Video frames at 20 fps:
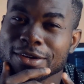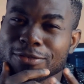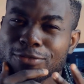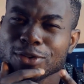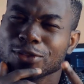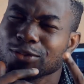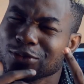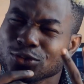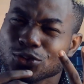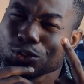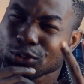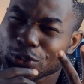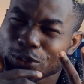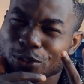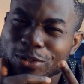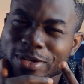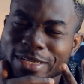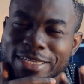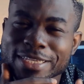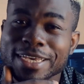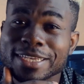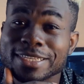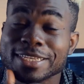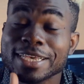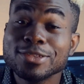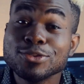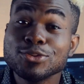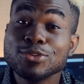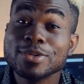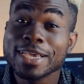for 2 good years
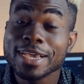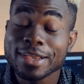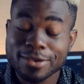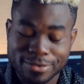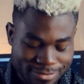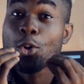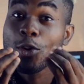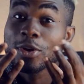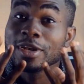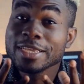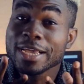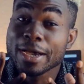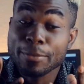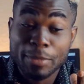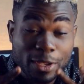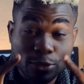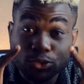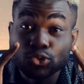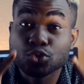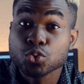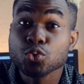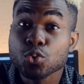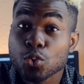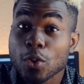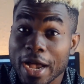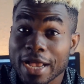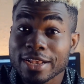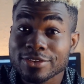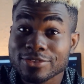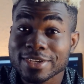and you get only about
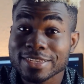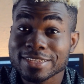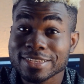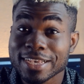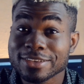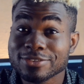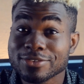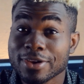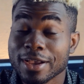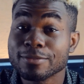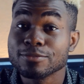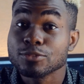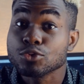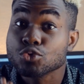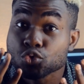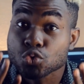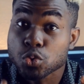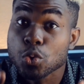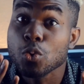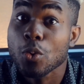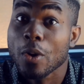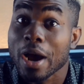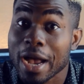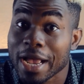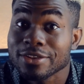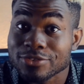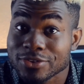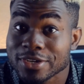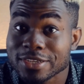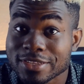200 subscribers.
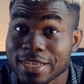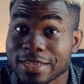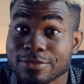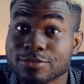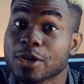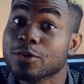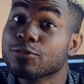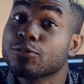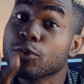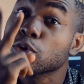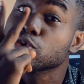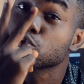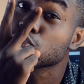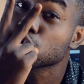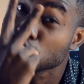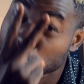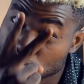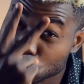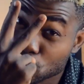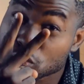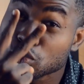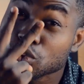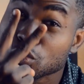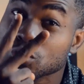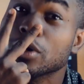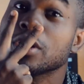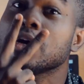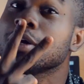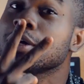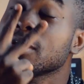200 subscribers
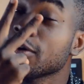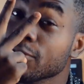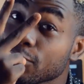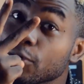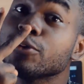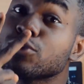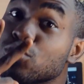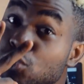for